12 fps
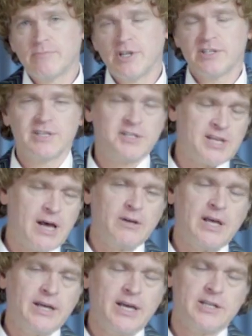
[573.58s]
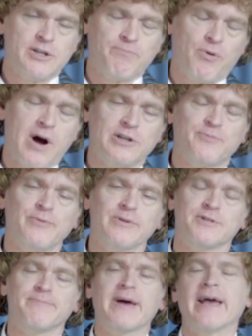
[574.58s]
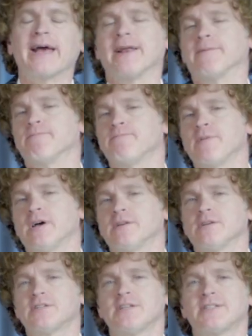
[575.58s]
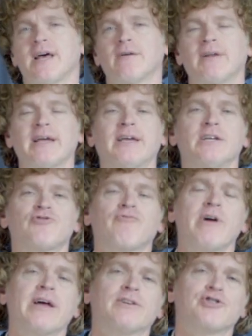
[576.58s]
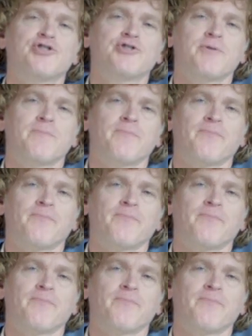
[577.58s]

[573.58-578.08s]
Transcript: does it sound like he's a prosperous man does it sound like he's rich